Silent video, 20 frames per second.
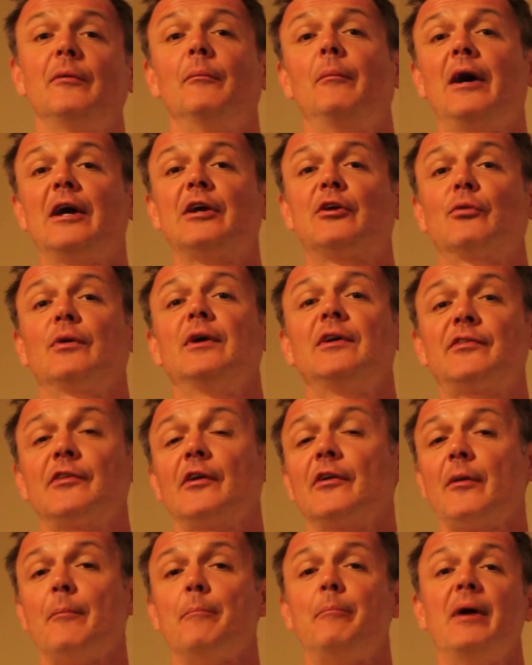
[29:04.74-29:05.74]
my grits
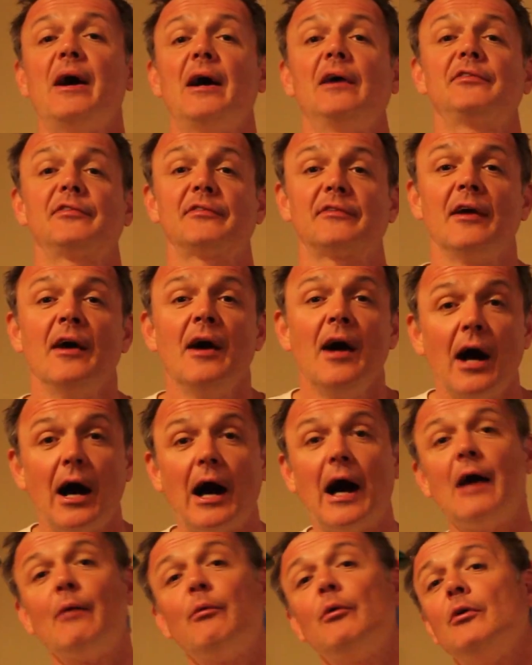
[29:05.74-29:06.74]
are the best.
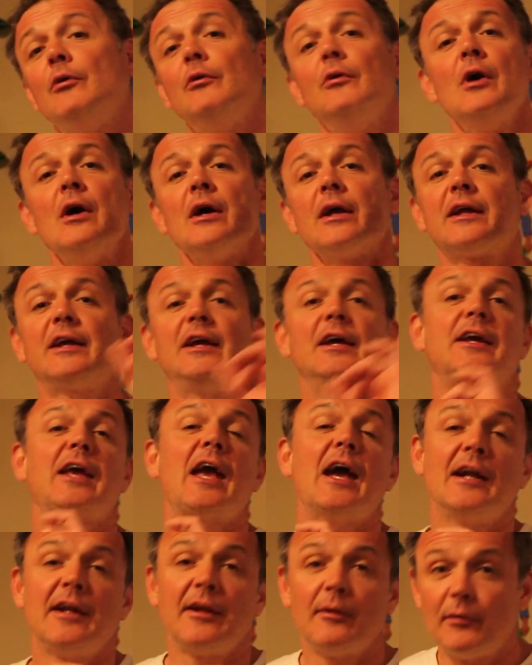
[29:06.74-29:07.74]
I will kick
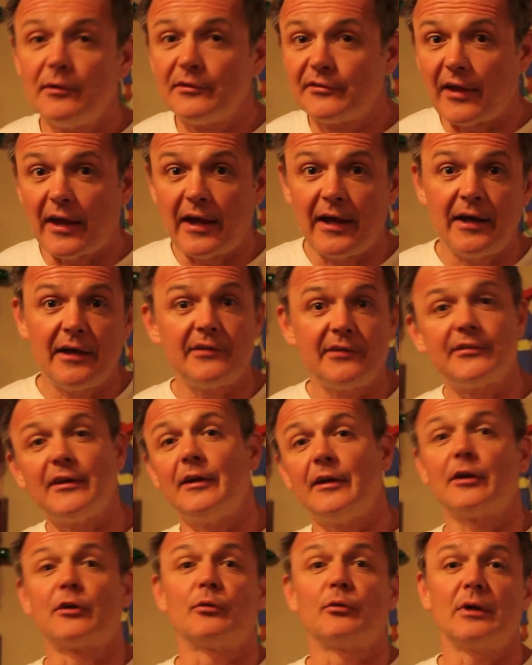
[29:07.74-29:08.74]
anyone's ass
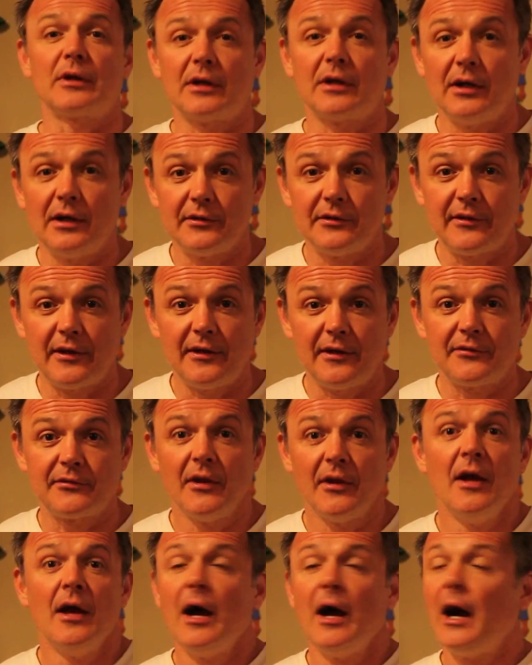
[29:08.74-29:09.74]
in a grit
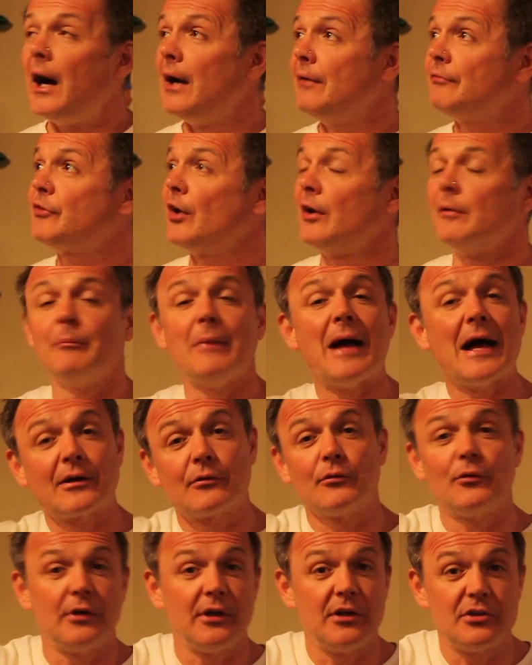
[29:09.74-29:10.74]
contest. I've done
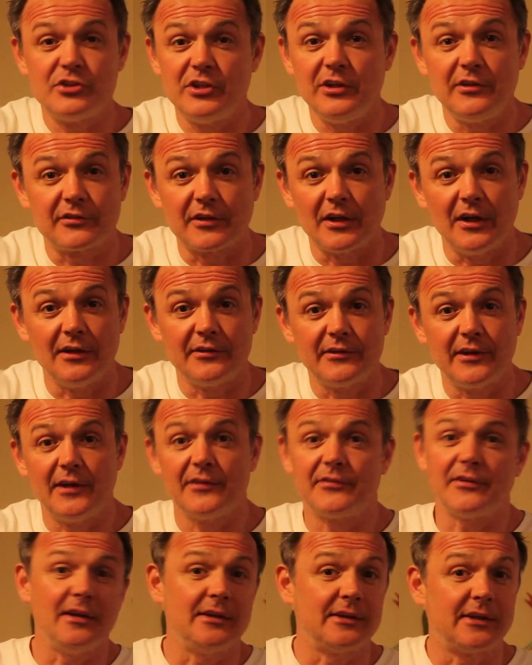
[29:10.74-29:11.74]
macaroni and cheese
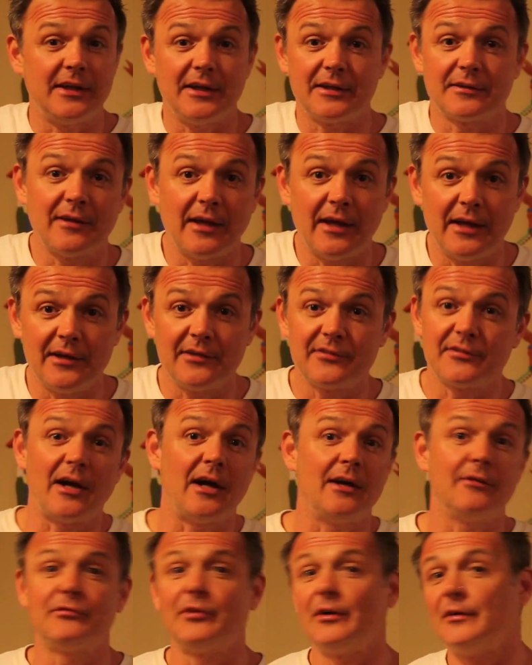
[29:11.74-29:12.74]
contests and kicked ass.
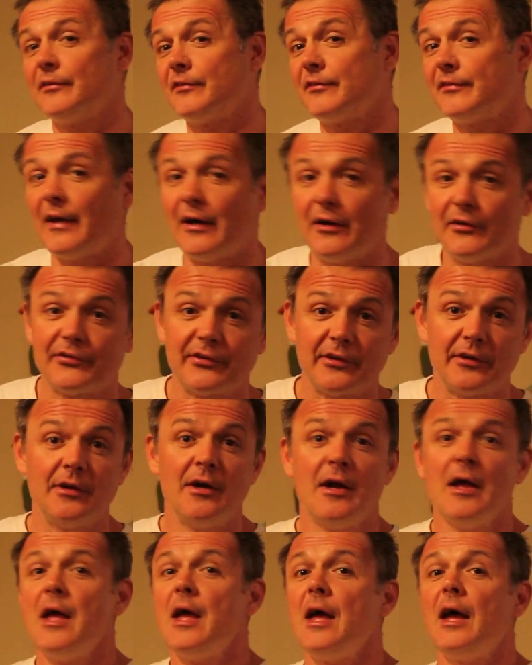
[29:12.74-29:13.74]
I've done salsa
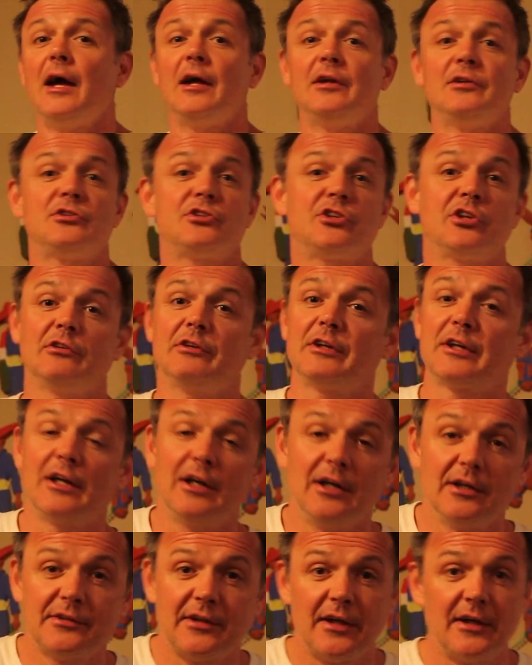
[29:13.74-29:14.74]
and chili
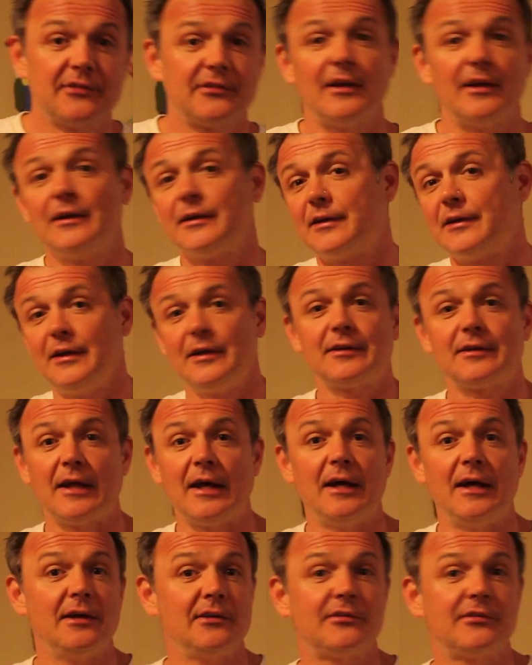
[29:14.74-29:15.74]
contests and kicked
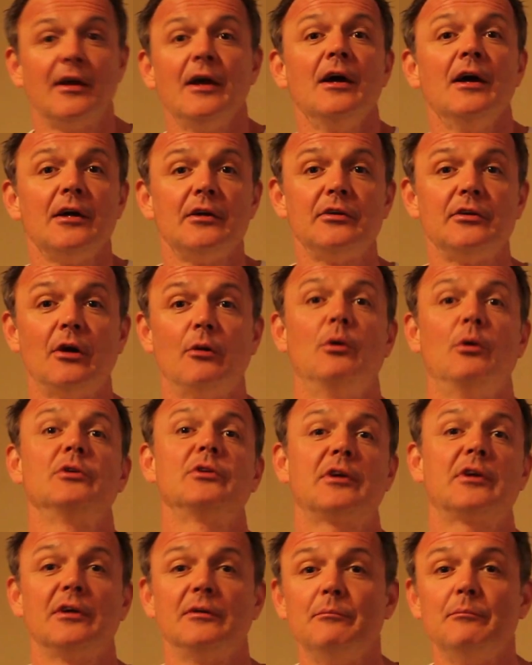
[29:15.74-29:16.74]
ass. No
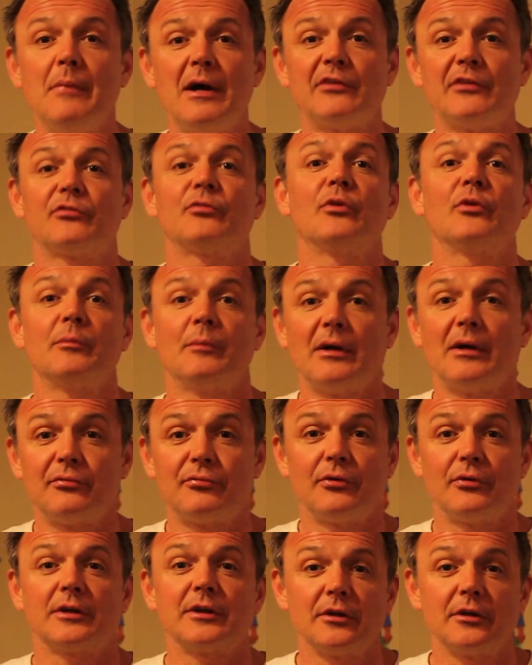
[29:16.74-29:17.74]
one could mess with my
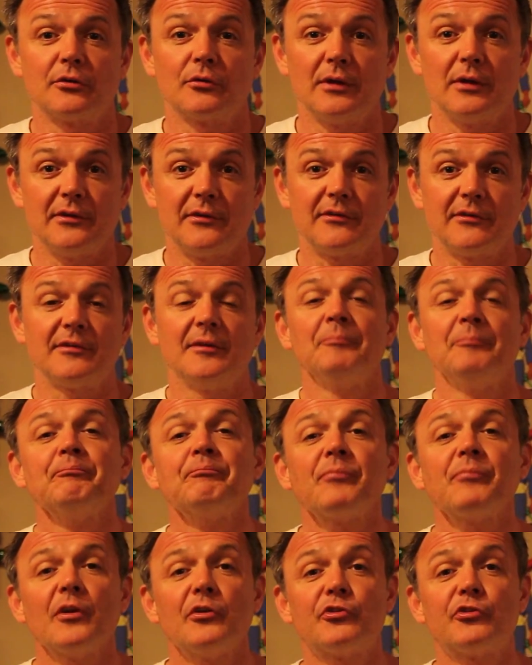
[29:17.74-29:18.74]
freaking
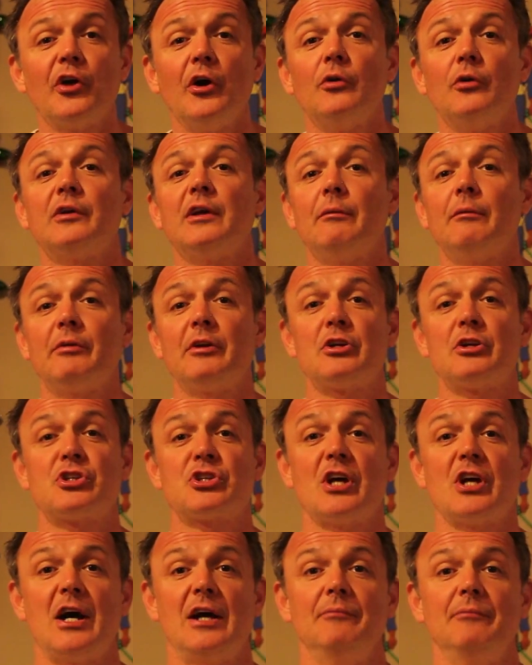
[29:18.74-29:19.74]
grits. So give it a
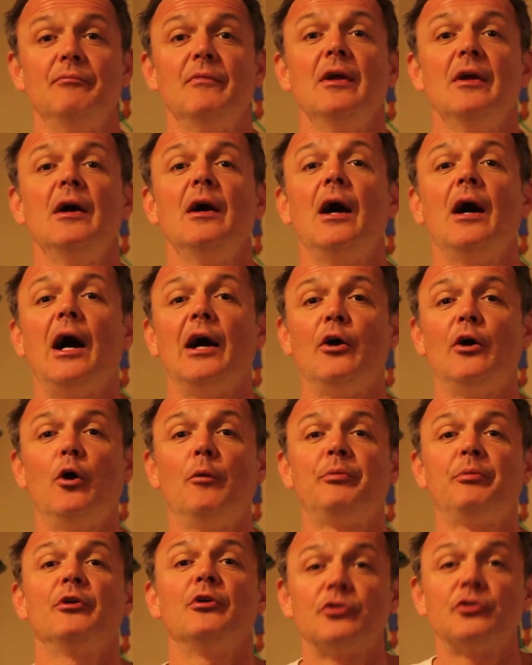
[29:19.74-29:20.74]
shot. I
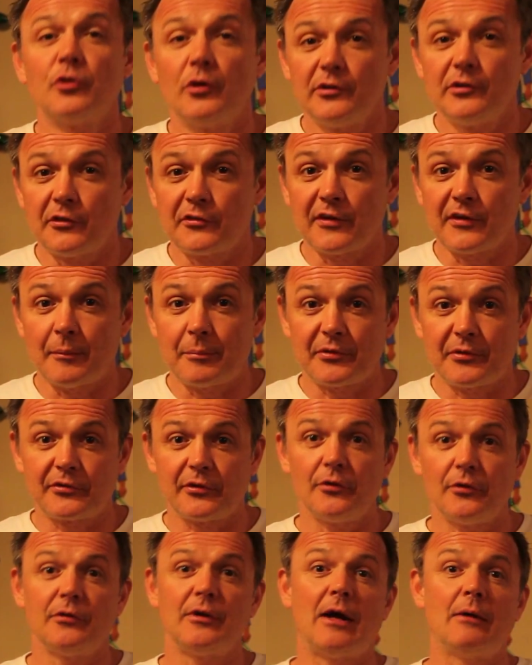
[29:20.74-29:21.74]
hope you enjoyed this
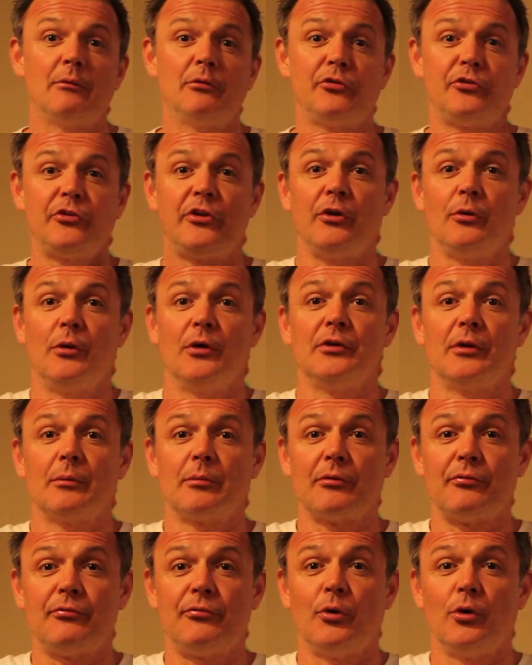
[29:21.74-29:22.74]
episode. I will see you on
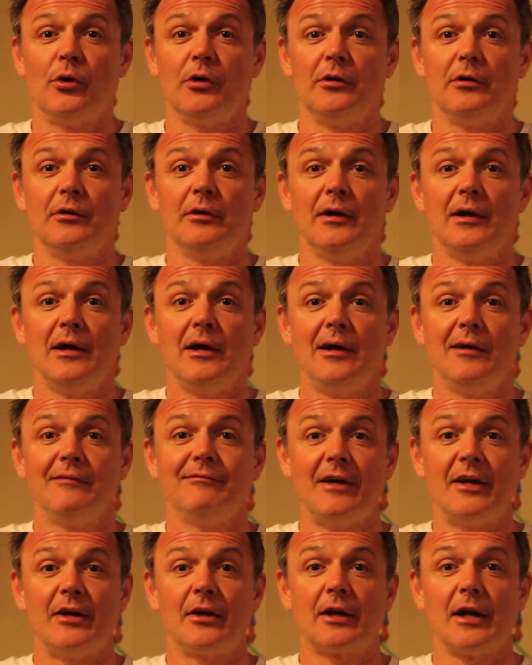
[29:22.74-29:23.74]
number 4.
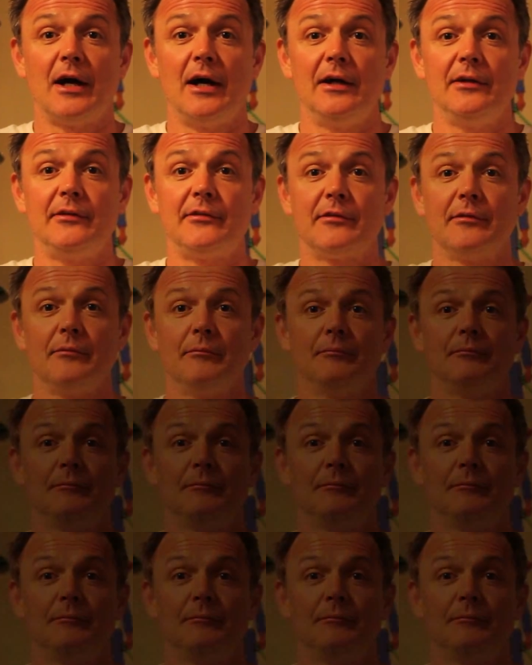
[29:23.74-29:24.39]
Later, guys.